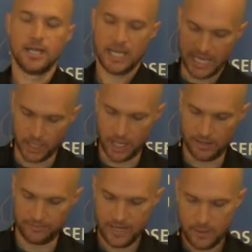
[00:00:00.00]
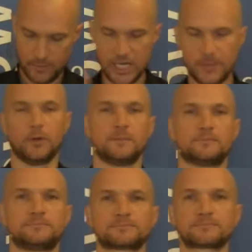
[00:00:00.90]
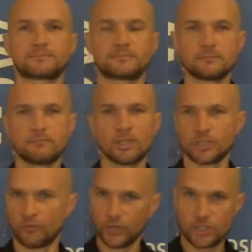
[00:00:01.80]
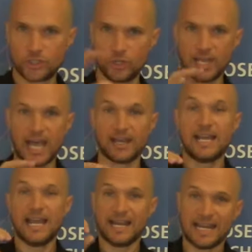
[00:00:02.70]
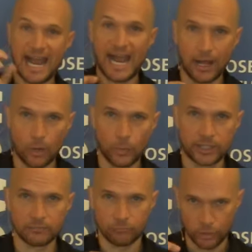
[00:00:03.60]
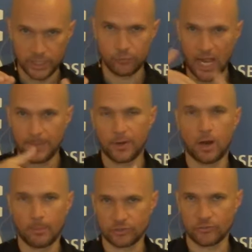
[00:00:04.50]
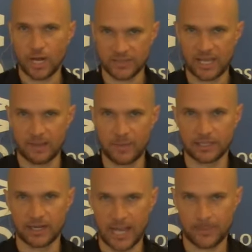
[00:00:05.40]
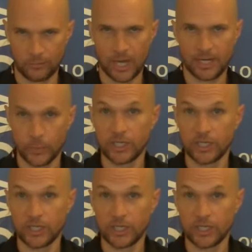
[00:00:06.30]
and love people. So if we could just do that, now we can really wrap our arms around that and make that happen, right? We